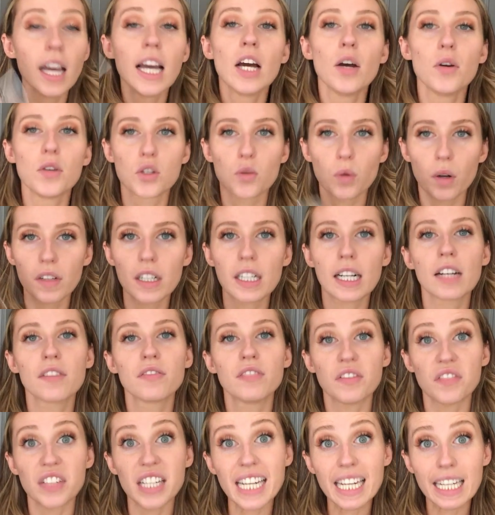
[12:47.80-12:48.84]
It was 12 dollars
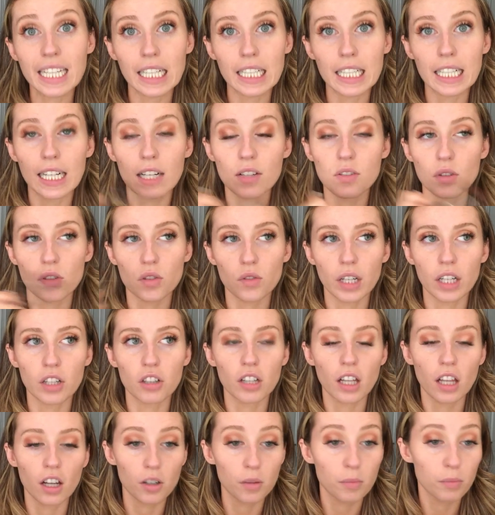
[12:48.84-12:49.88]
$15.99 because it's a
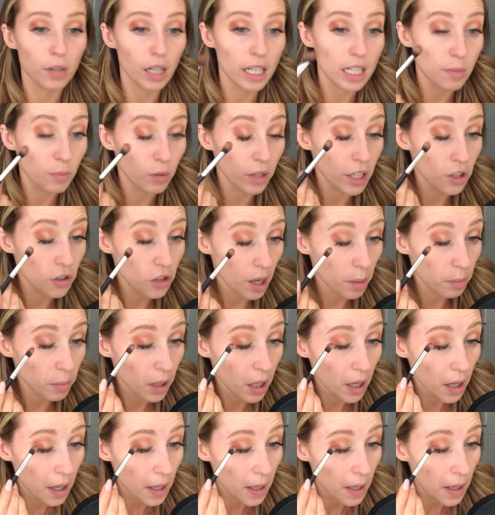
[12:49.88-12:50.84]
$300 price point jump.